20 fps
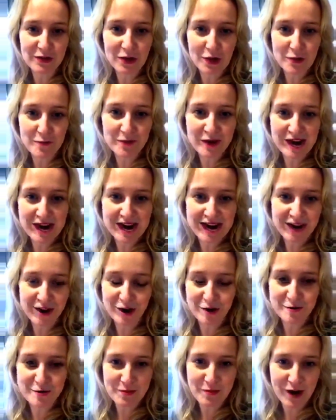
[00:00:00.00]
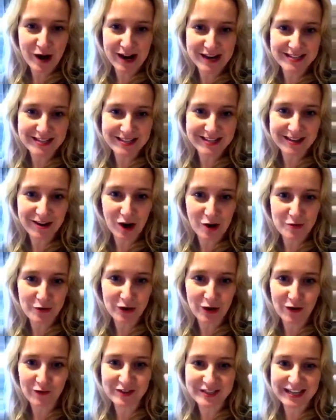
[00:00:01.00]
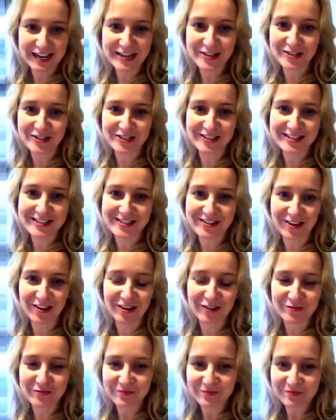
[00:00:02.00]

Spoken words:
open heart, open minds and open conversations. So,